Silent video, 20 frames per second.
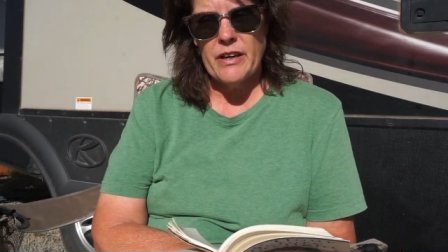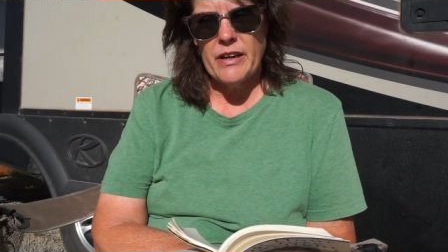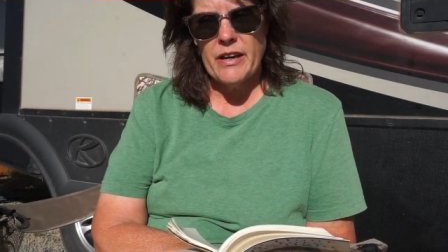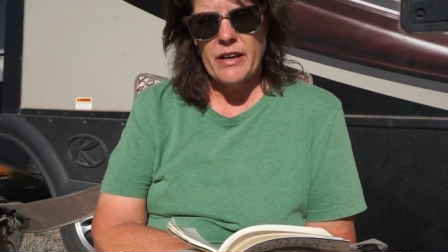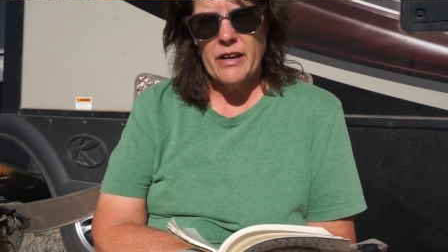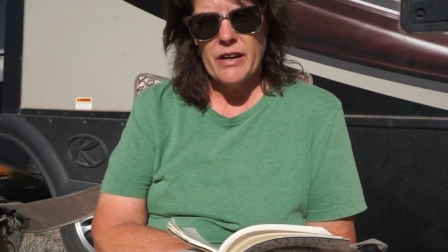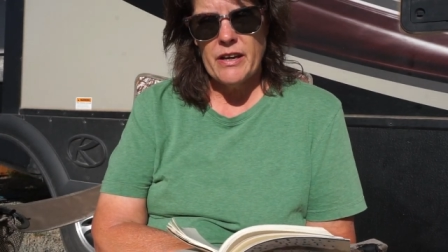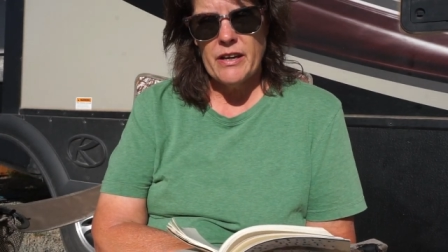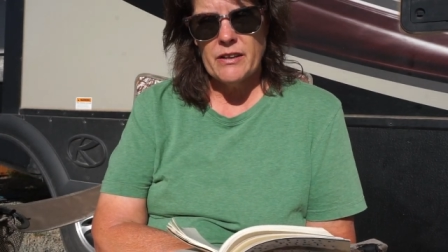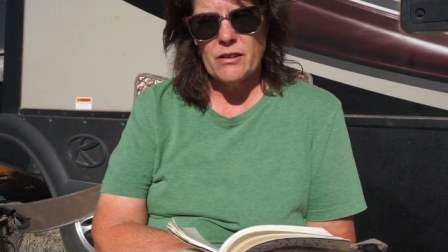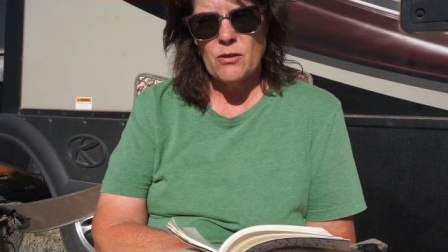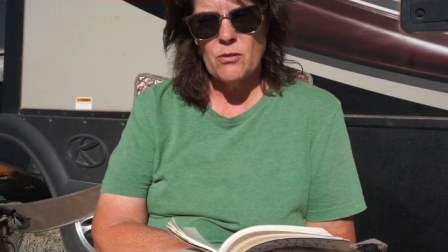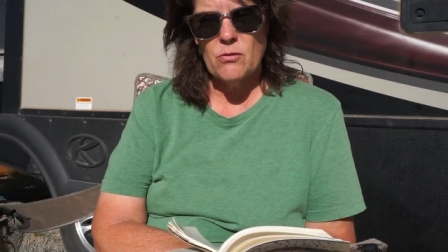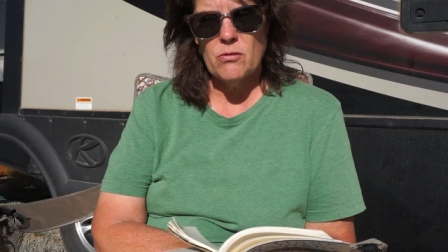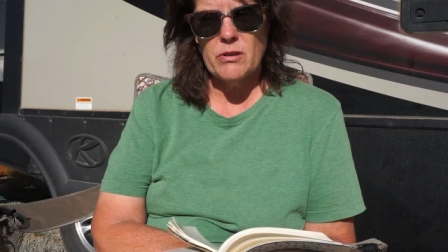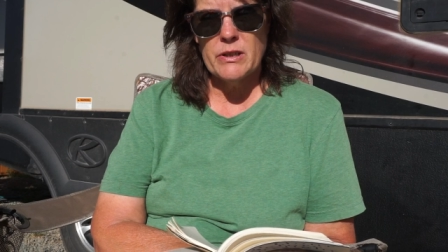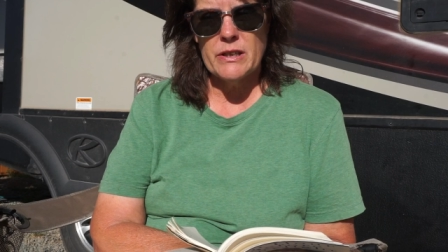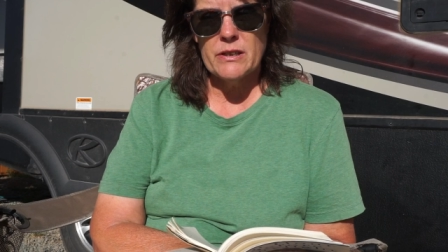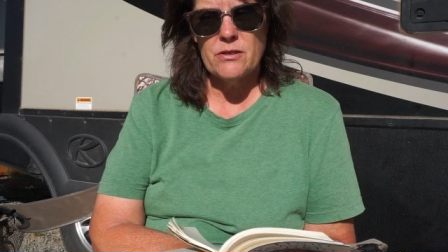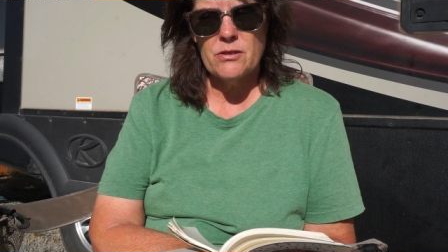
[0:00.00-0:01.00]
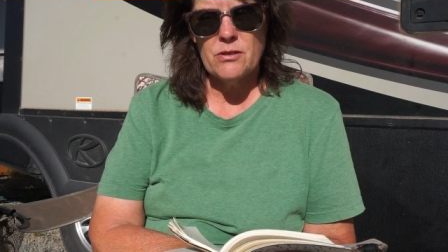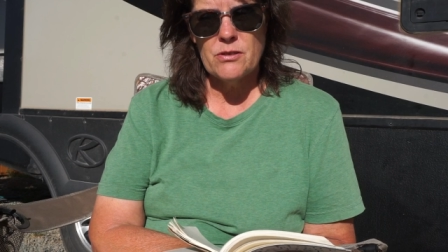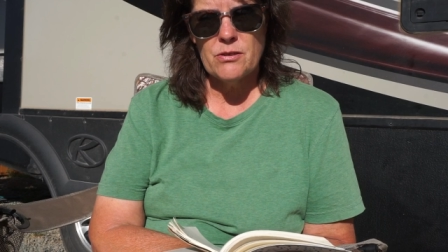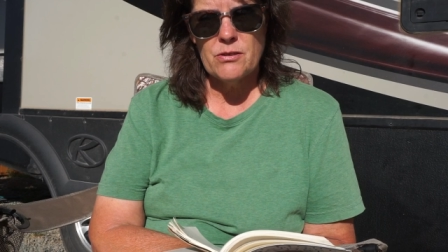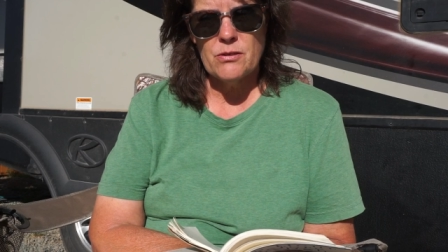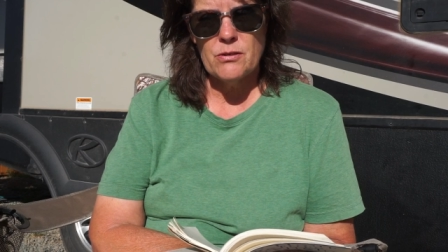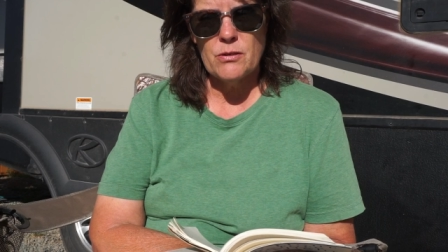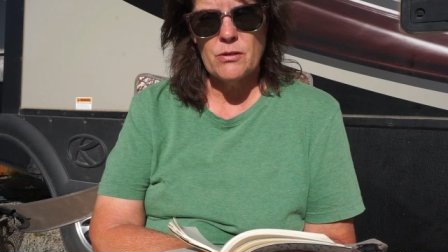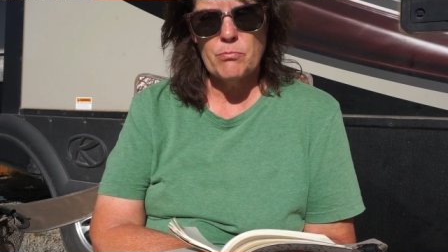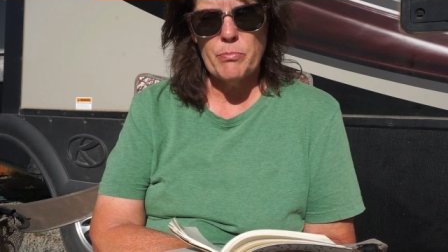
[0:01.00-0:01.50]
and going
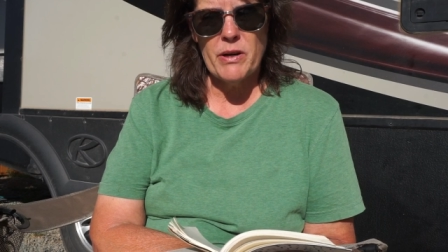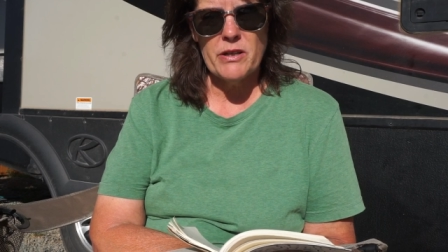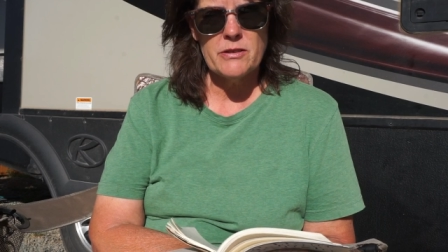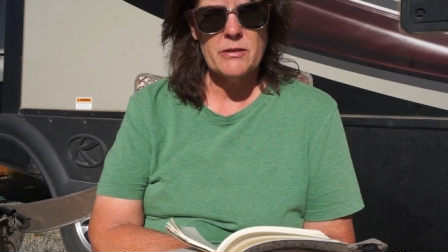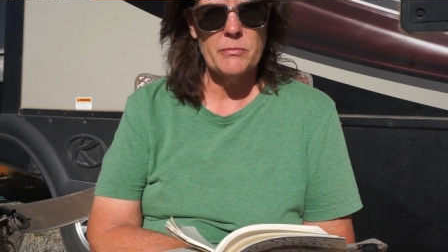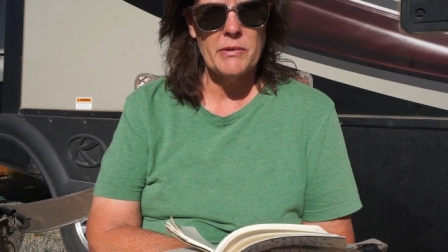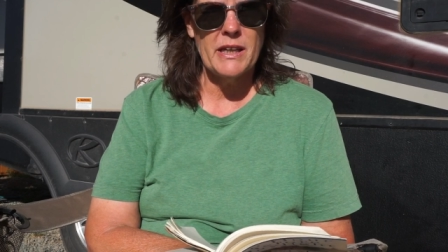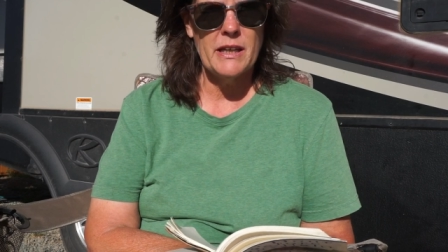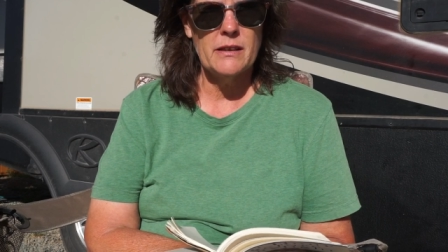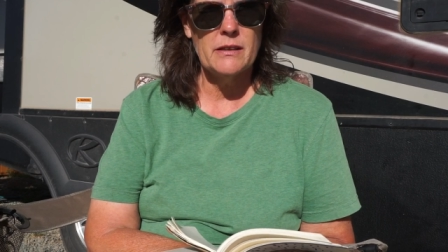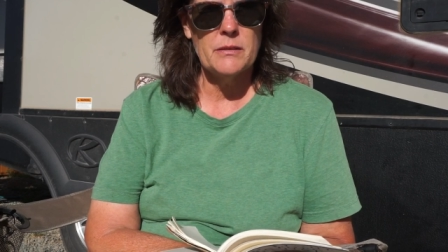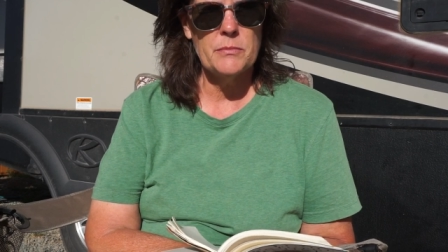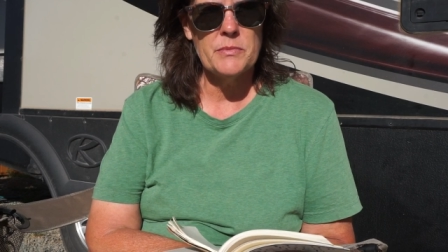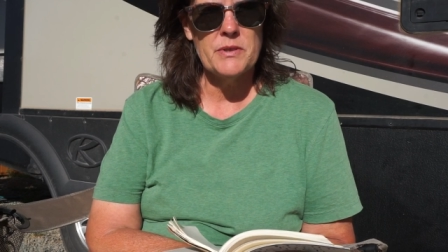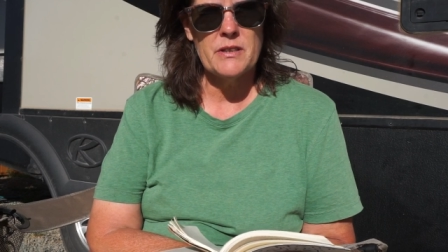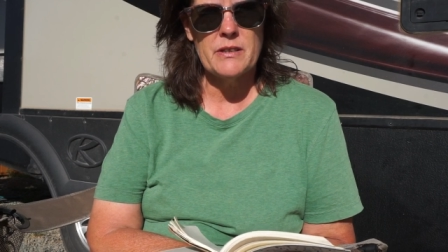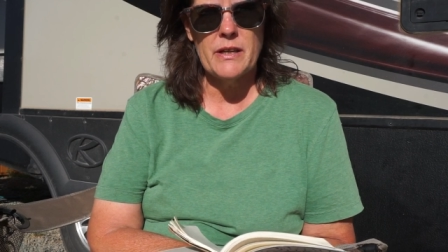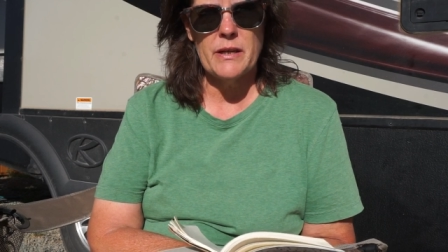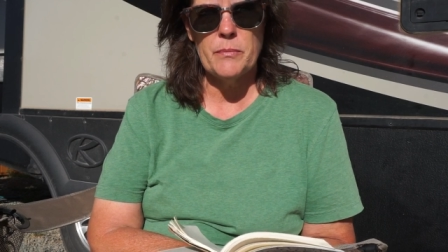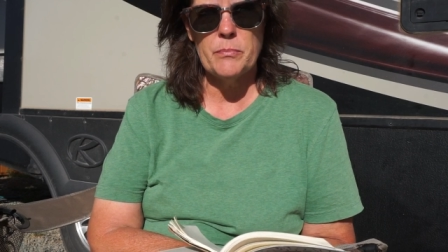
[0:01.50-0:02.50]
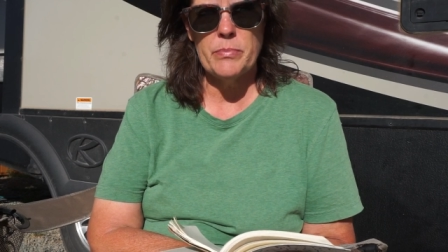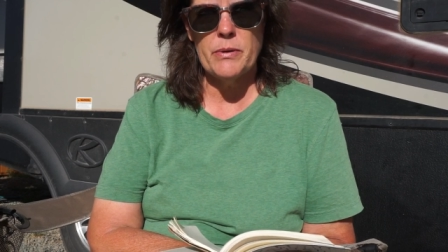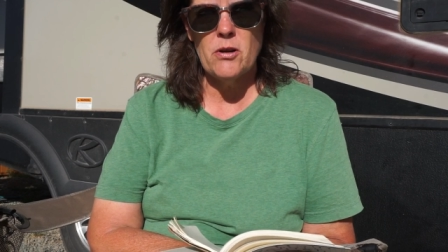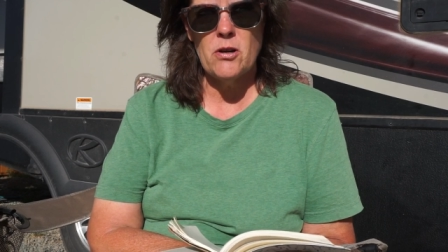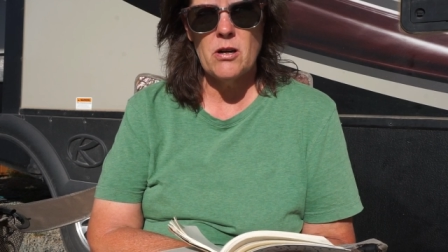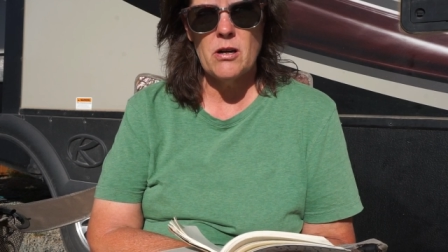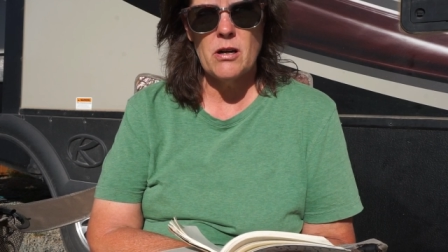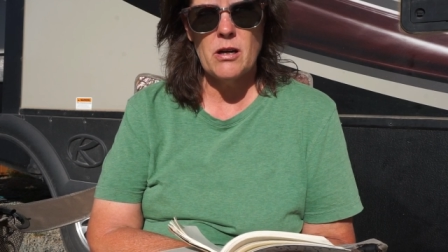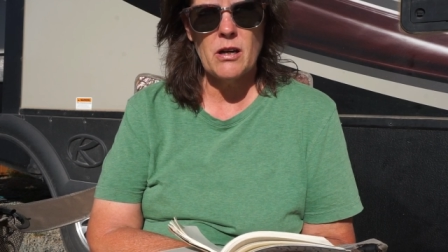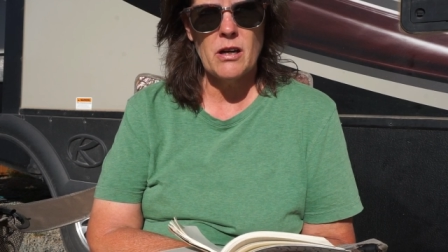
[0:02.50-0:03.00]
to Possum Kingdom State
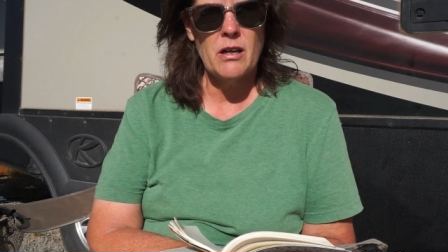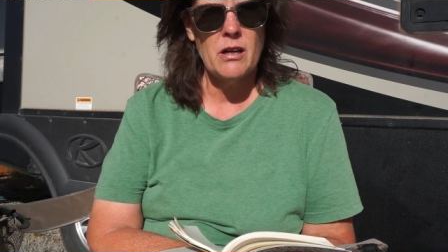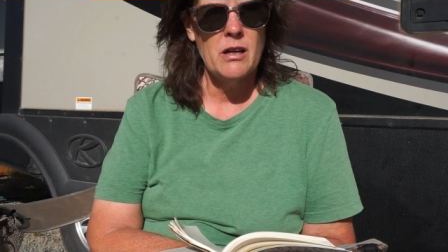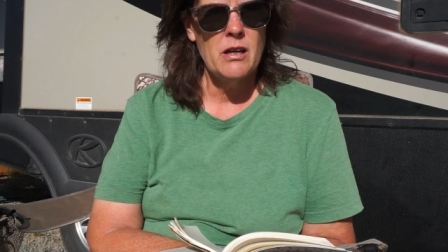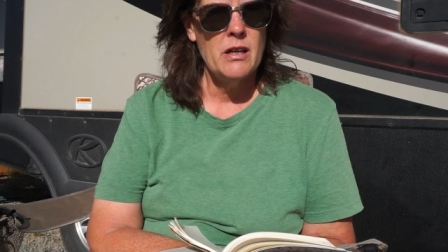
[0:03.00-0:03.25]
Park